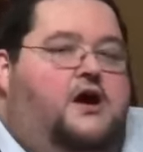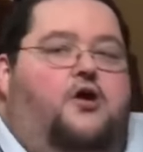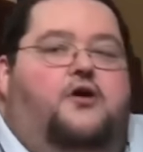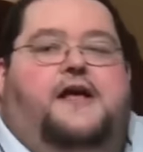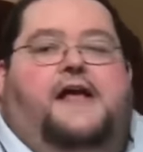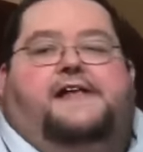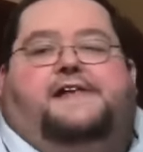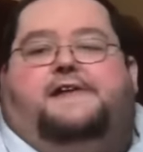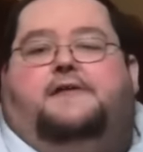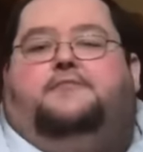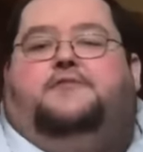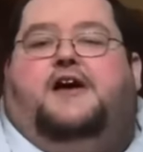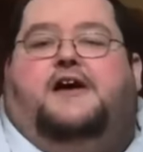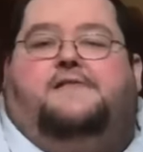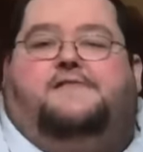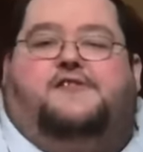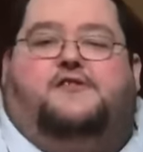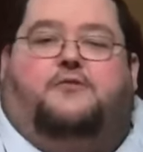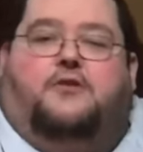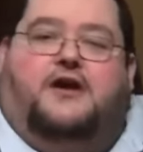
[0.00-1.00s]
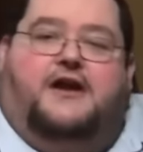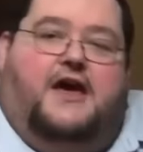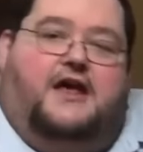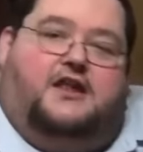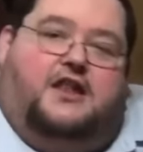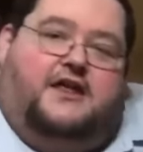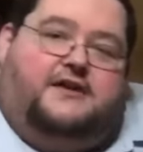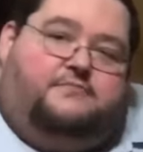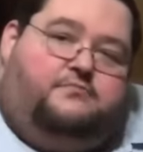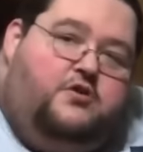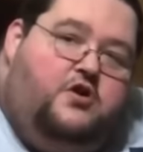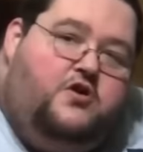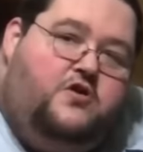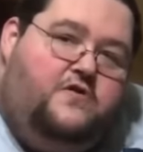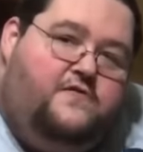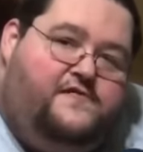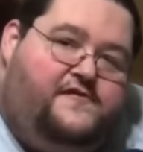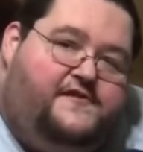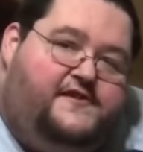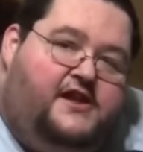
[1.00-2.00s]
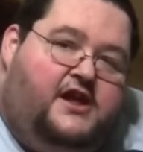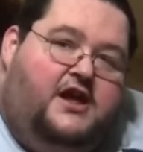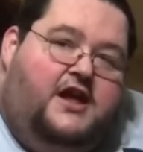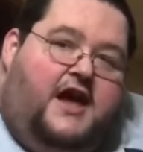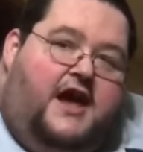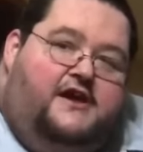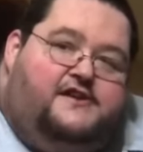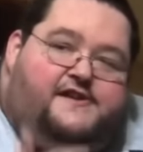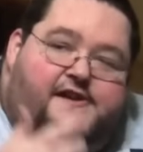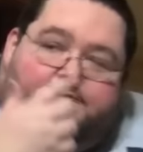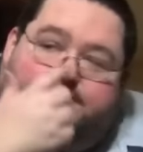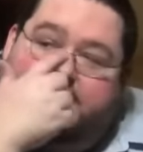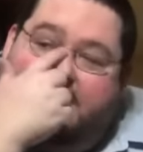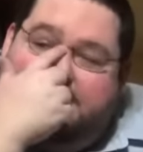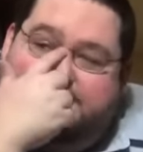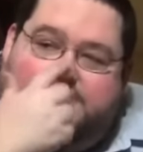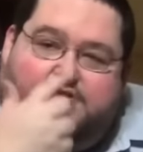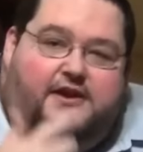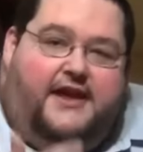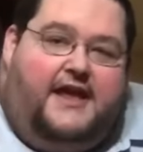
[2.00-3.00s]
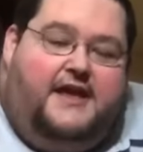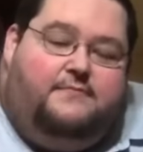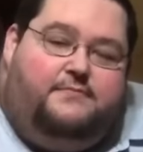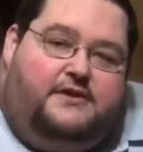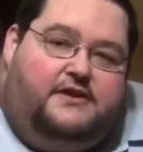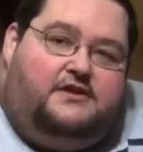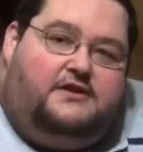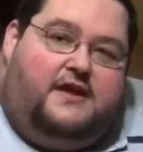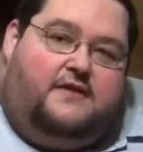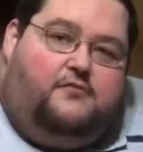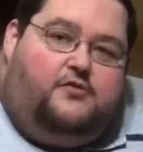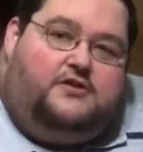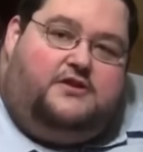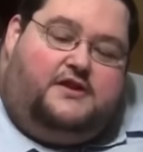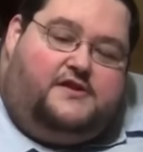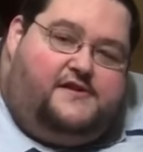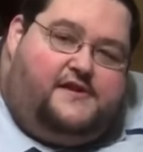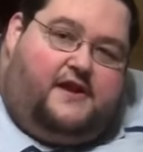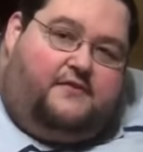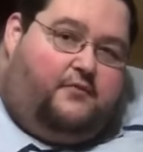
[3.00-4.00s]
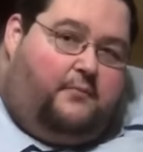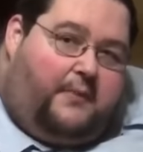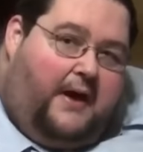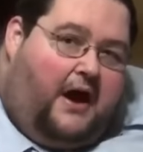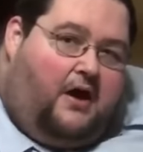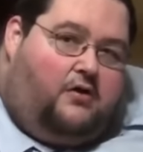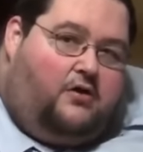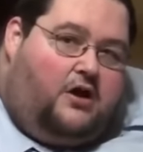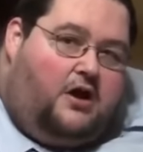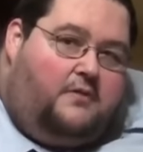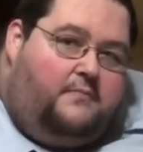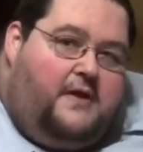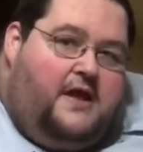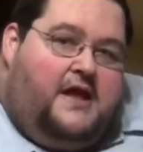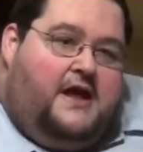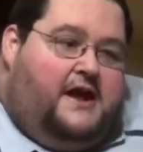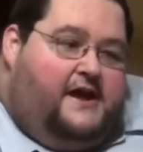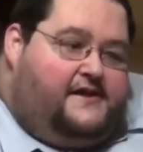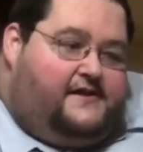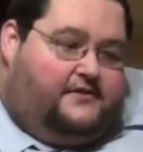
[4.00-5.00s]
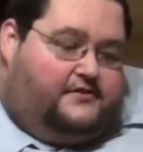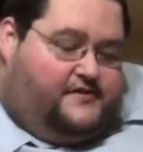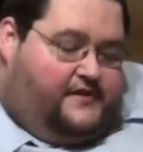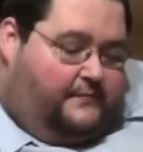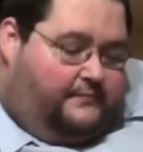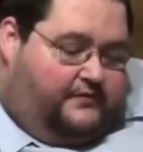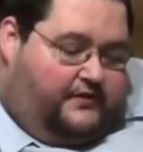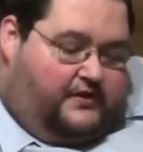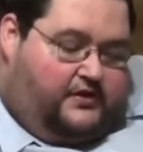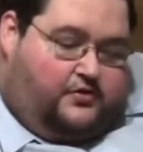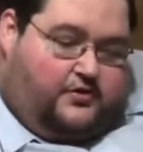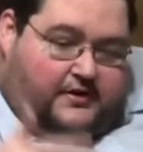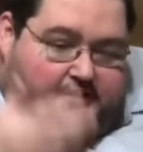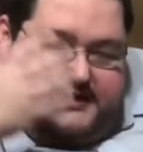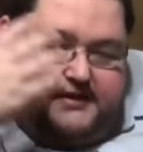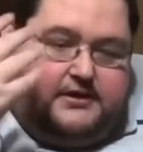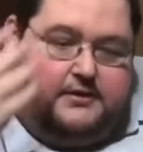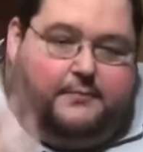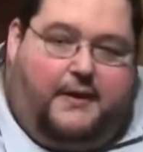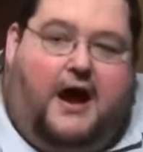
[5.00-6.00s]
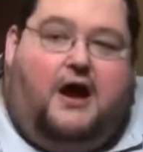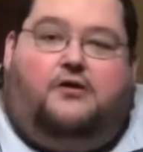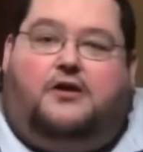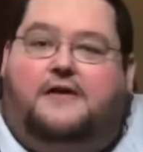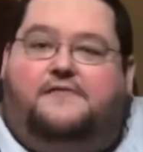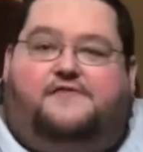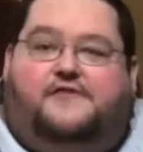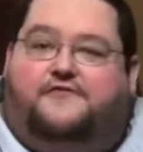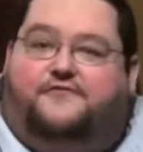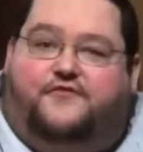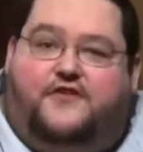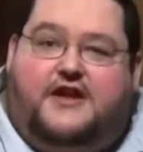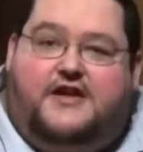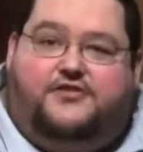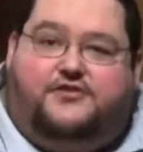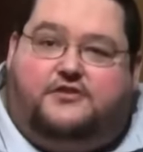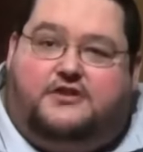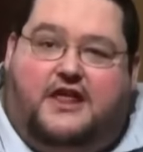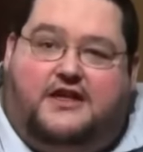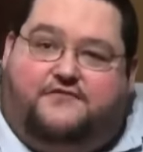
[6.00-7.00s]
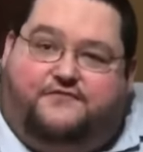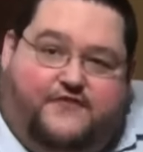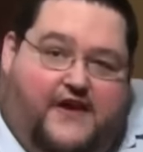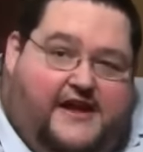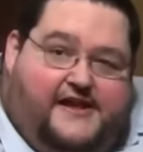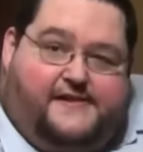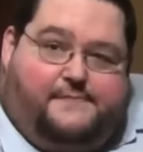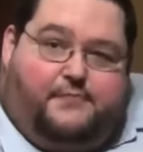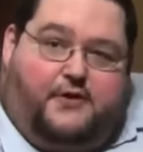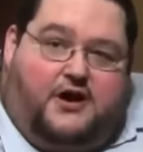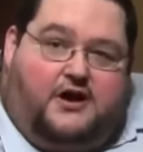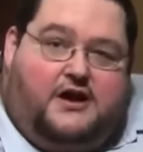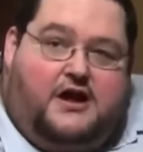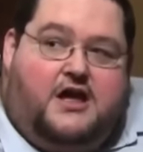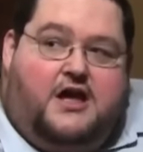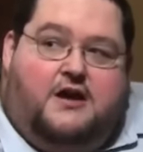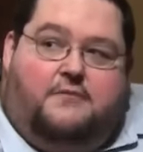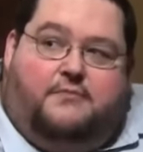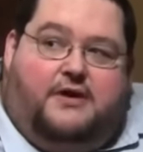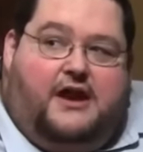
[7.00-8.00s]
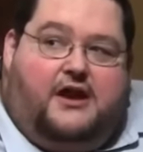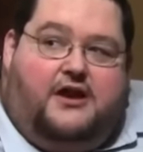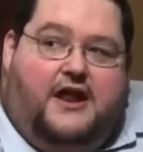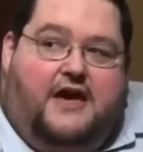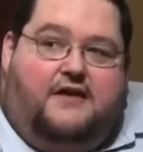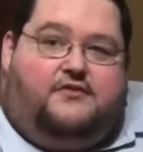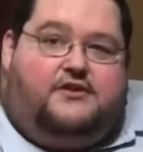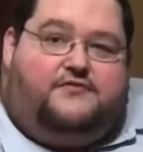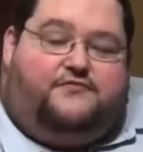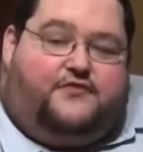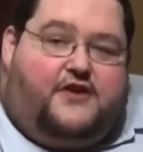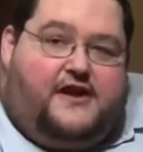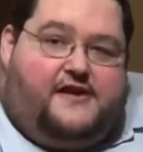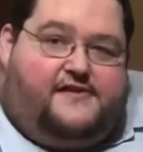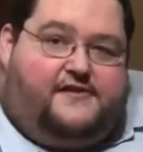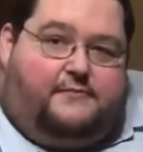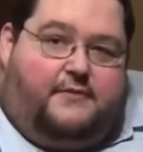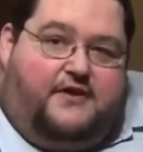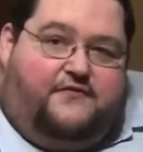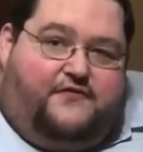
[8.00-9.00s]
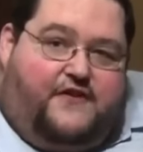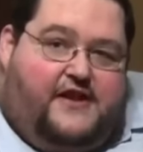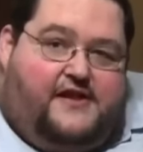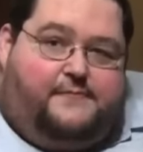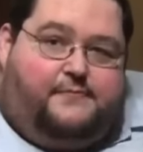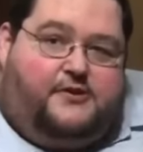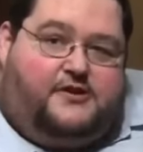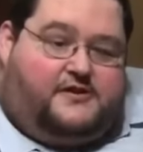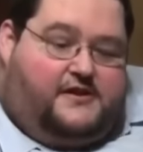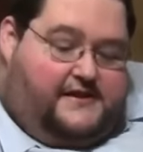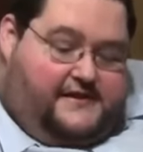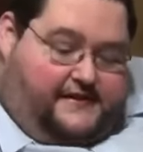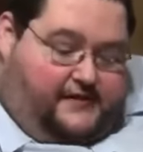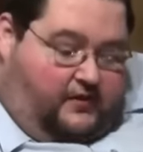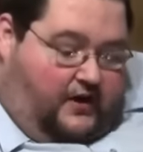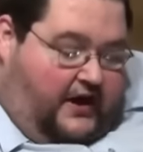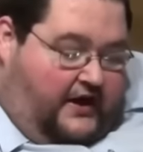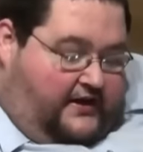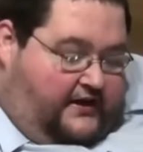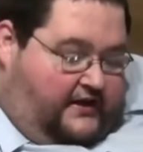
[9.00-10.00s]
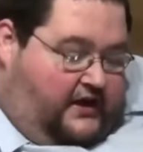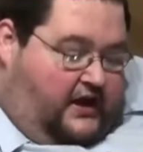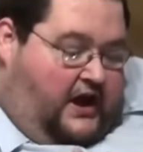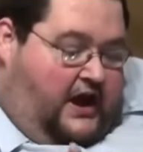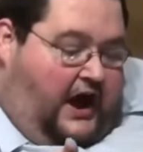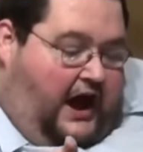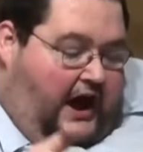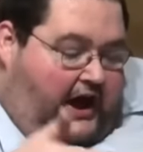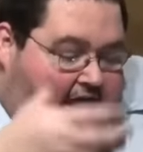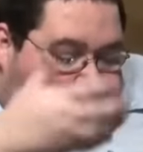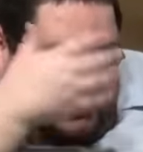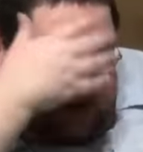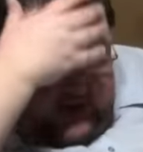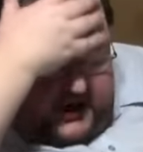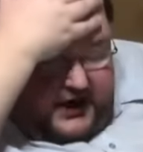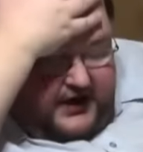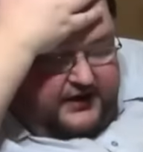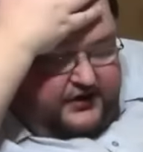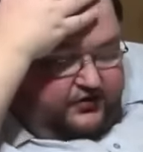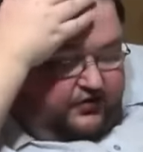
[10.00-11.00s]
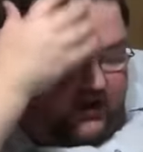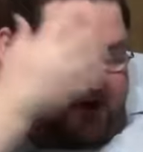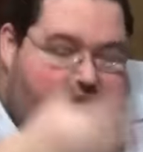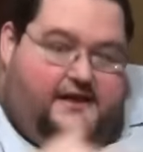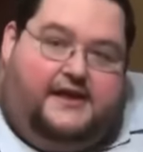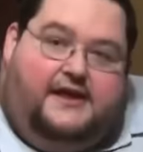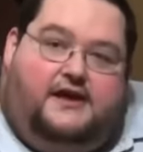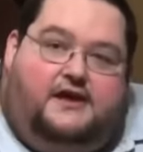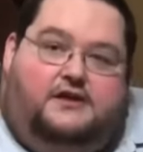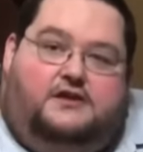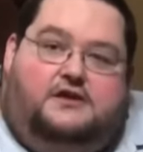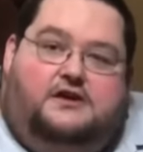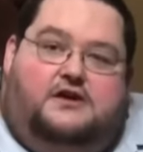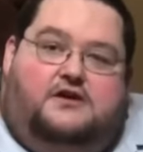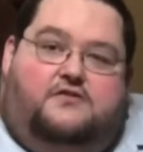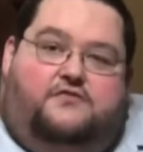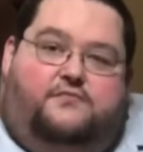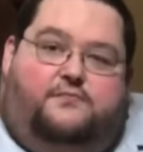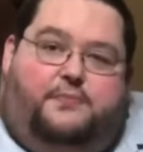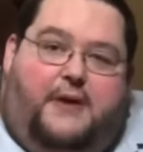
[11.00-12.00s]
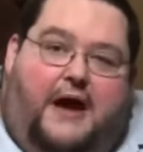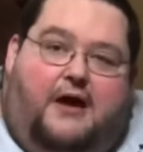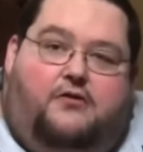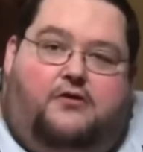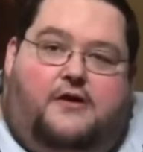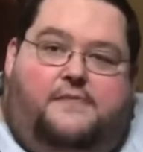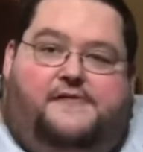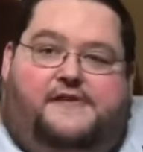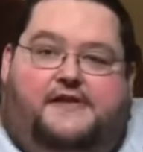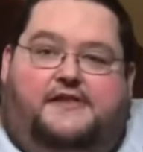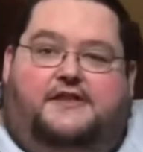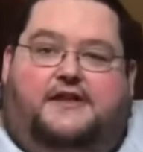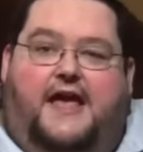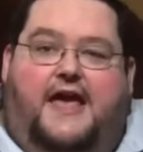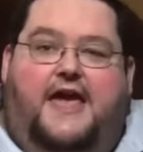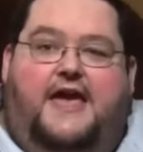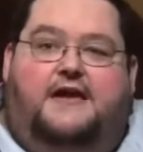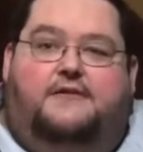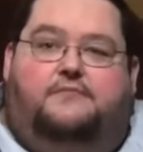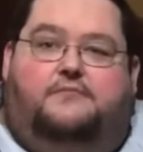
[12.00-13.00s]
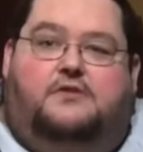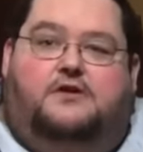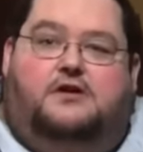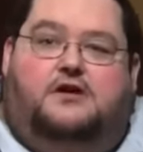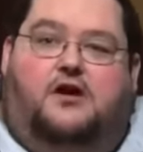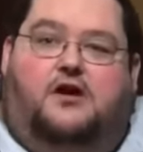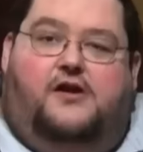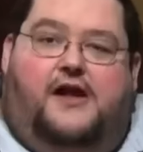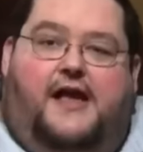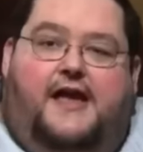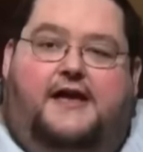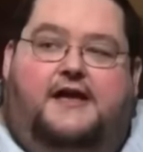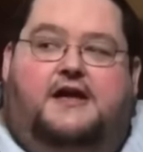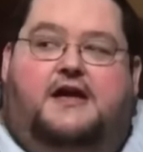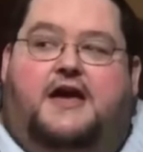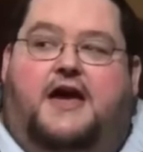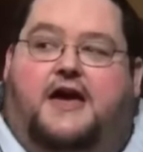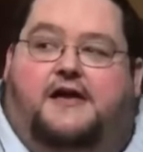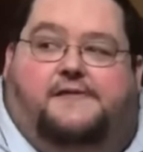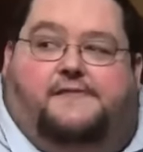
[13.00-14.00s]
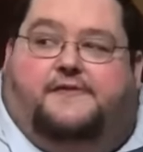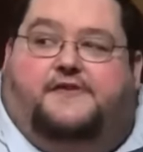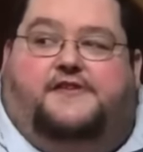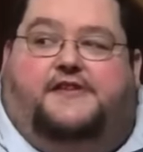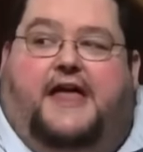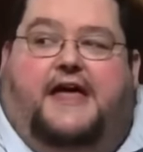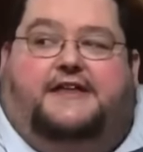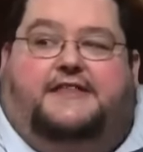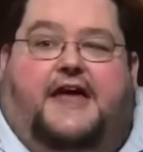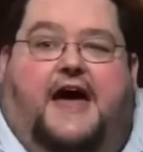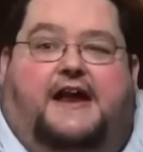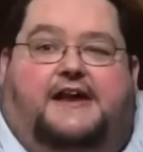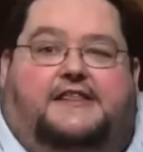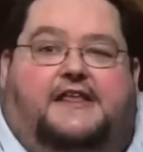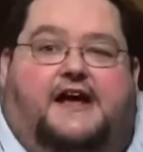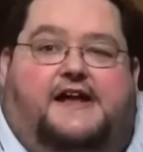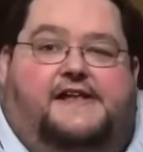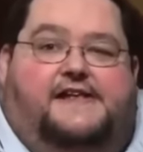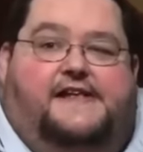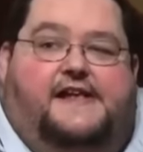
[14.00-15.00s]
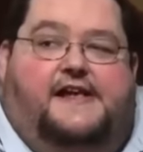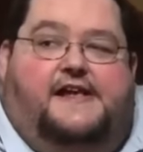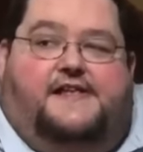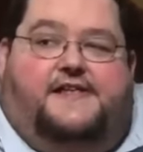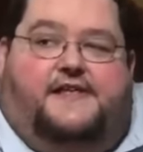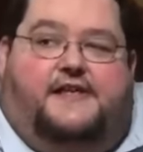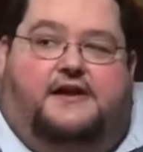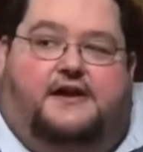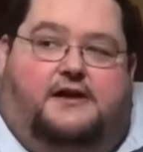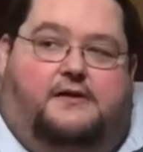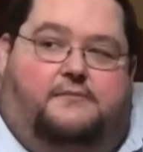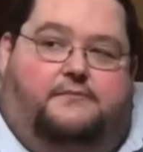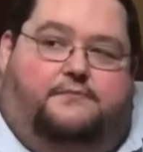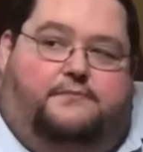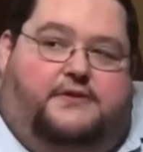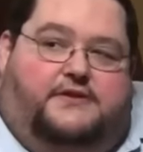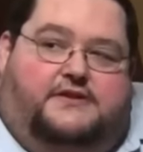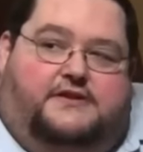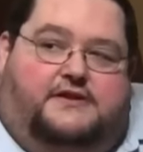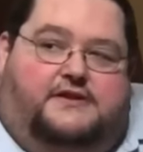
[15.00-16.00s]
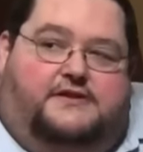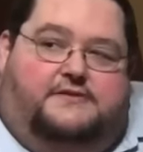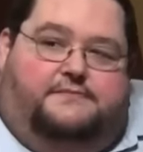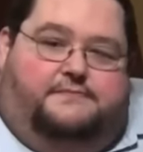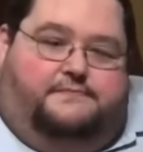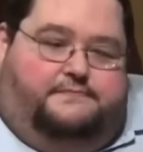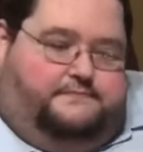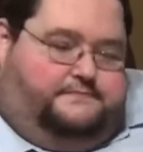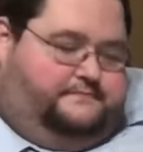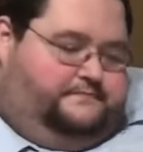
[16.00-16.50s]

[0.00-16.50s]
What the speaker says: Okay, sometimes you run out of, like, moves, and sometimes you can't beat a level unless you have a power-up. And so you can get the power-ups for free through, like, Facebook, but I don't have any friends on my Facebook list, so I try to get power-ups in the game, okay? And so it's like 99 cents, but the